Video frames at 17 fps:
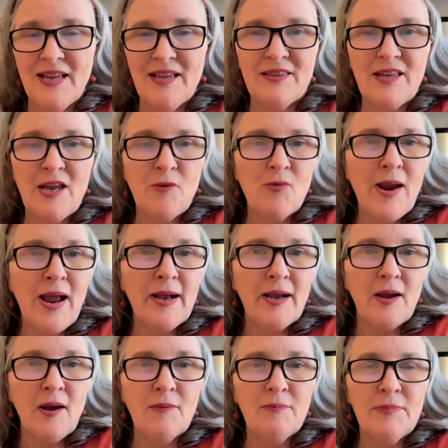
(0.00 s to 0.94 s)
they
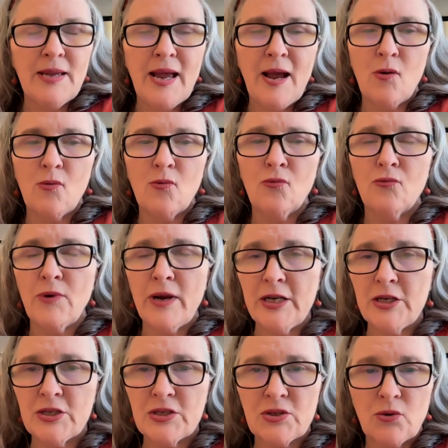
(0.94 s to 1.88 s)
rack up
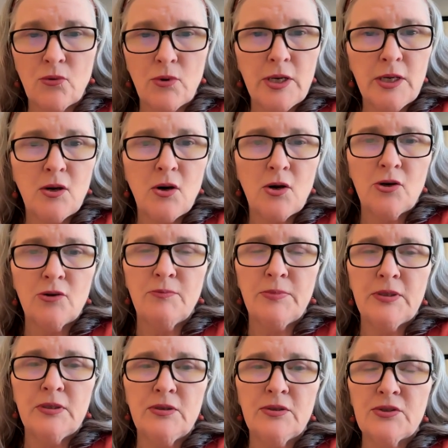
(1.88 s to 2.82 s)
outrageous credit card
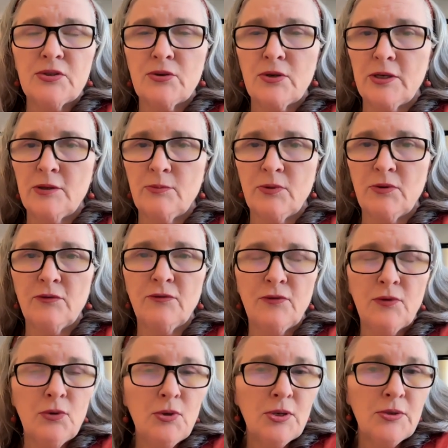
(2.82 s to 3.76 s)
bills trying to put
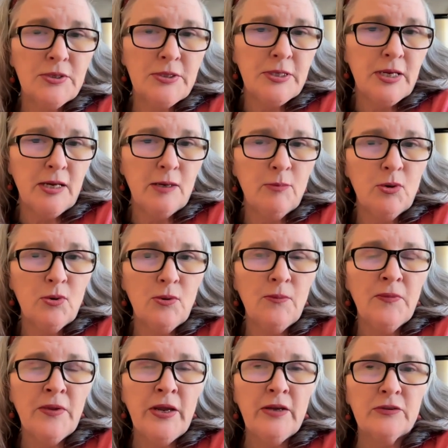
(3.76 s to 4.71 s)
food on the table.
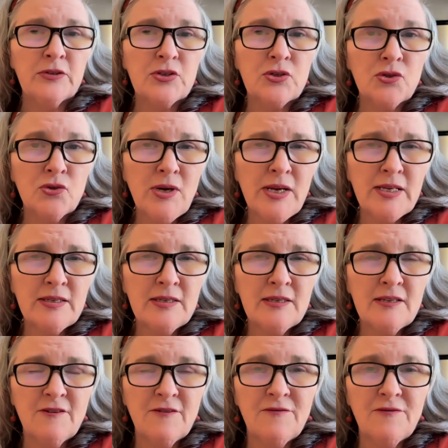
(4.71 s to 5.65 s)
The stress
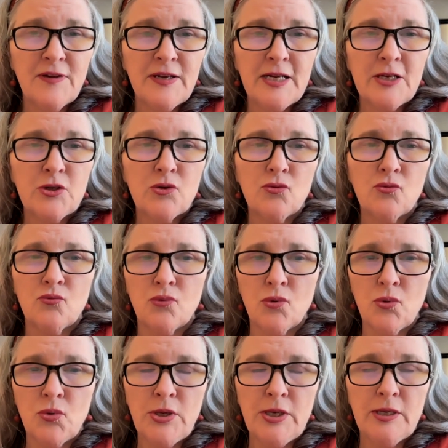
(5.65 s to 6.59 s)
of financial
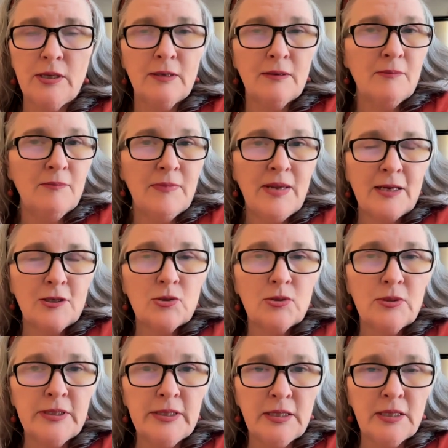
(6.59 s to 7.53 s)
ruin
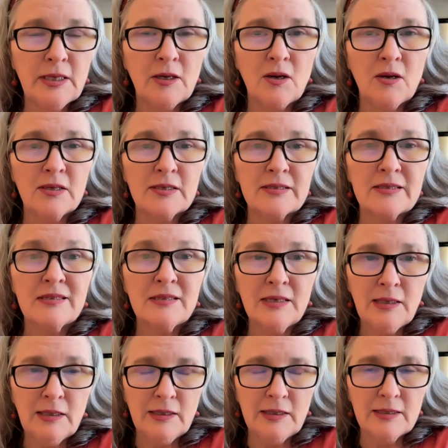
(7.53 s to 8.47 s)
actually can cause
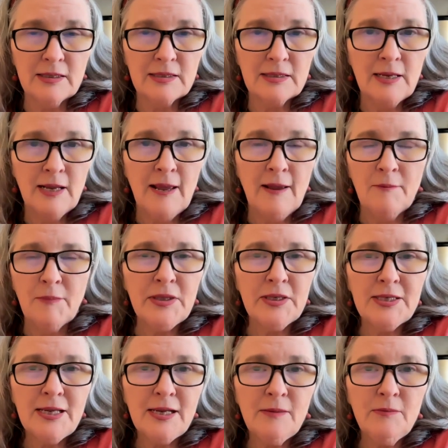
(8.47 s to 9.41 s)
sickness. By the
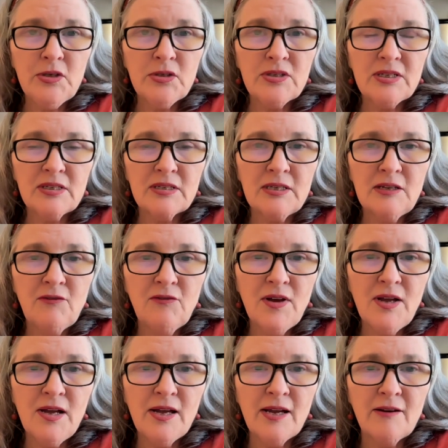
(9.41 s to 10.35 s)
time they're
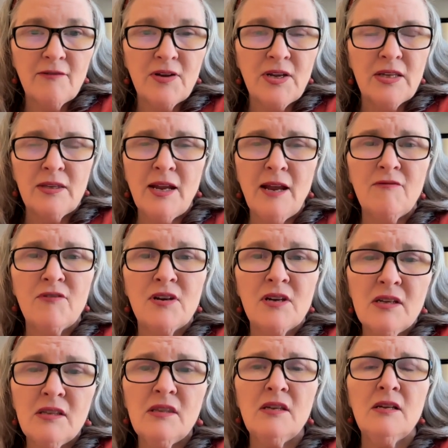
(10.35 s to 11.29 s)
65, they have
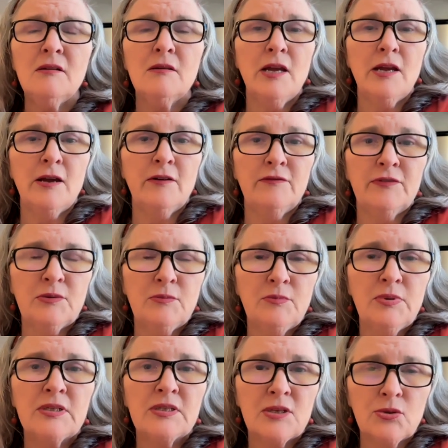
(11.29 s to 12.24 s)
nothing left
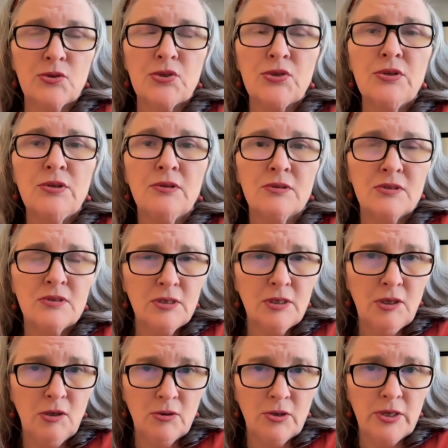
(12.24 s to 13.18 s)
but Social
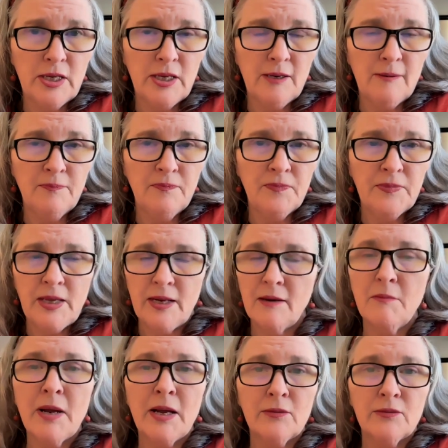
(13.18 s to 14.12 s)
Security and a
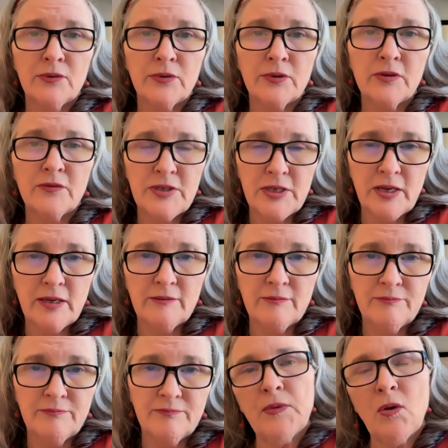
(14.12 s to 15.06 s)
mountain of debt.
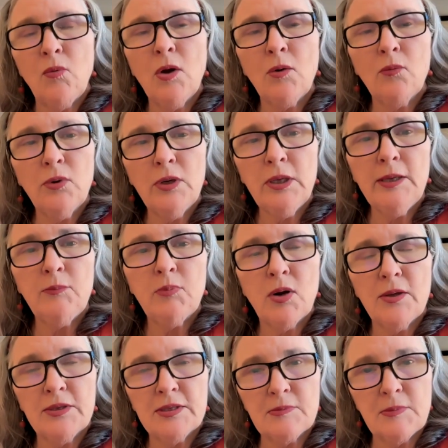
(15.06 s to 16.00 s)
What really
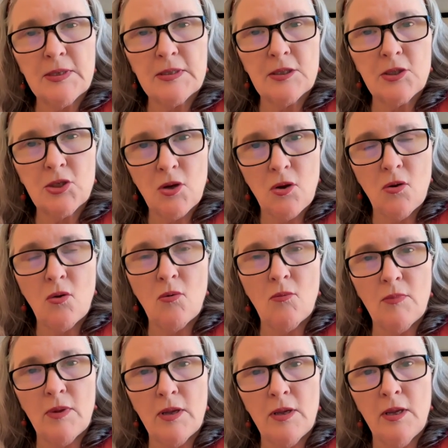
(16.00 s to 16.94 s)
brought this message
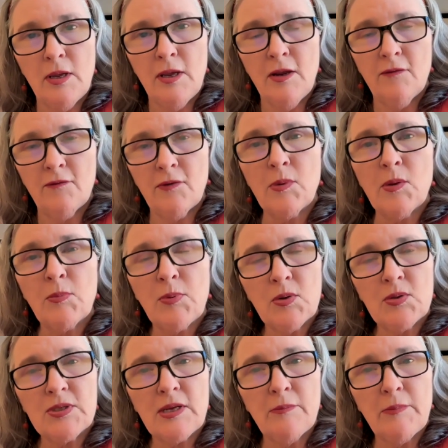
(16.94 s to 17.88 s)
home from the
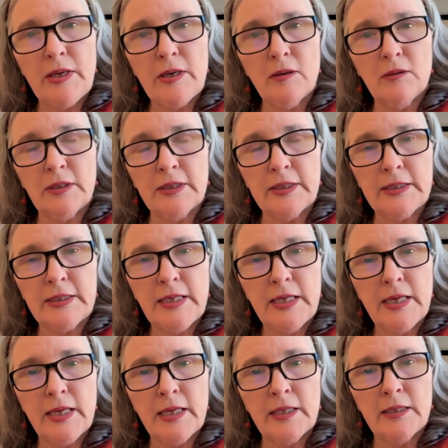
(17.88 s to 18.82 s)
post I made on
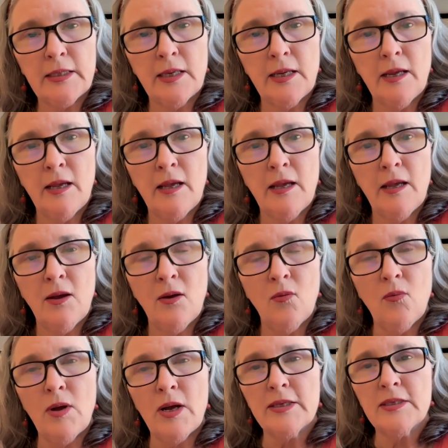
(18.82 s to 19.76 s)
LinkedIn
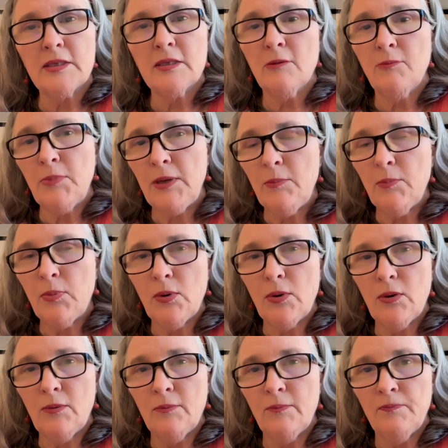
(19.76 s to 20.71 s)
was the
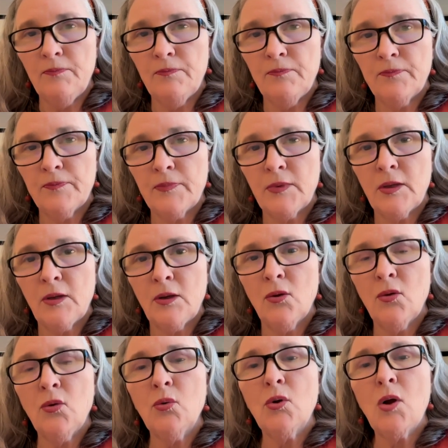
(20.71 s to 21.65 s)
people
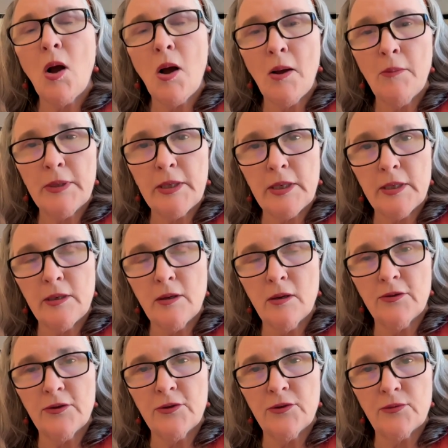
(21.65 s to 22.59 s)
who commented
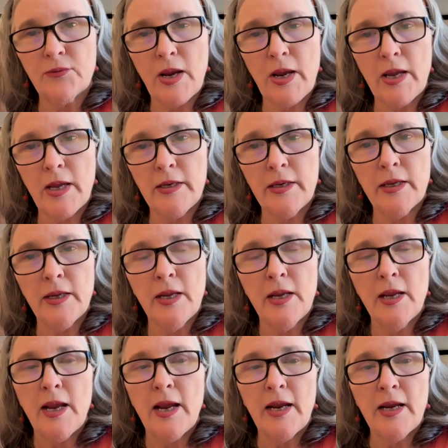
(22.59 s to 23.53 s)
on the thread
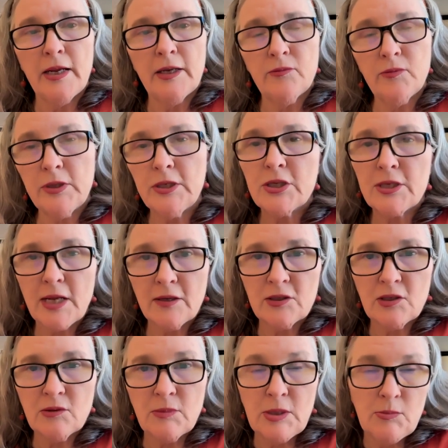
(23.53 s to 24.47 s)
and reached out
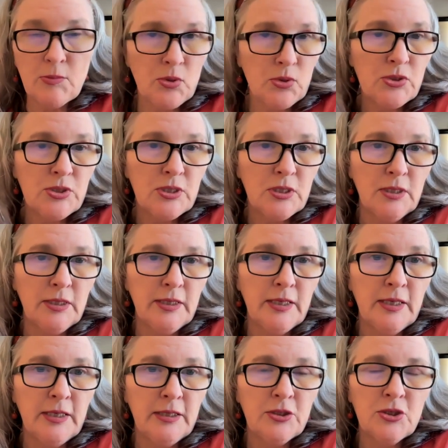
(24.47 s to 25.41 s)
to me
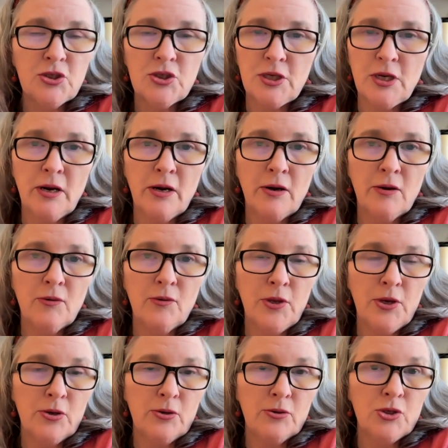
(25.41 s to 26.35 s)
personally to share
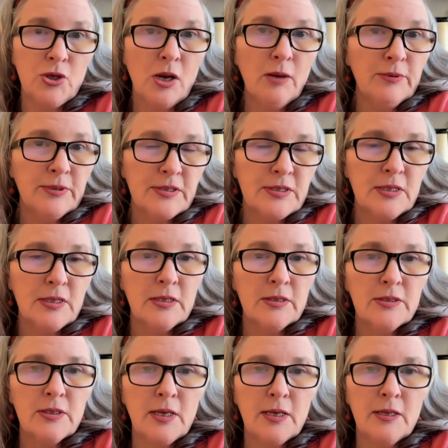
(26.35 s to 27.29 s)
their
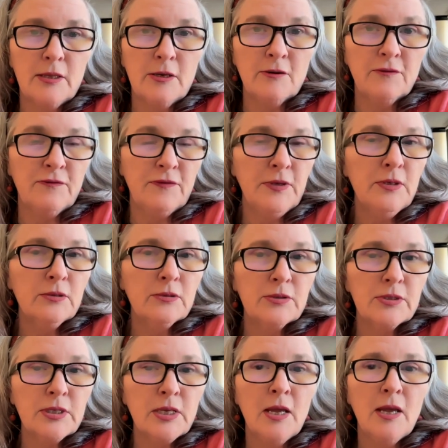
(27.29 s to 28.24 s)
joblessness and their
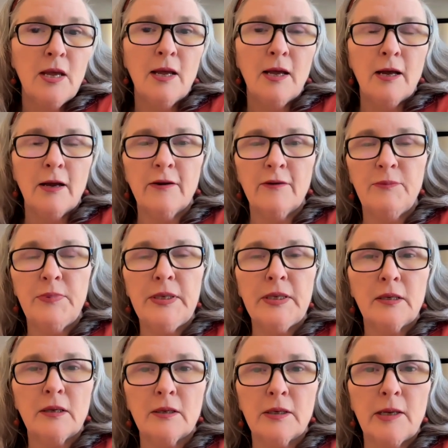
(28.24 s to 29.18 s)
fears of
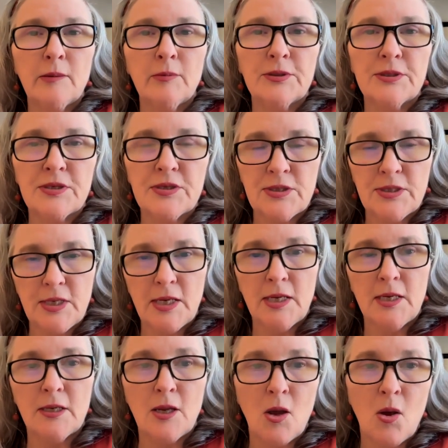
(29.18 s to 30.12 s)
being unable to stay
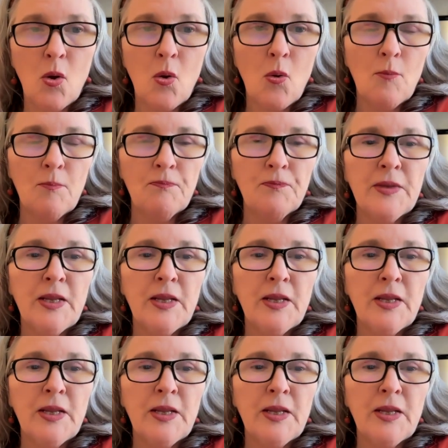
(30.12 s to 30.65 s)
in a home.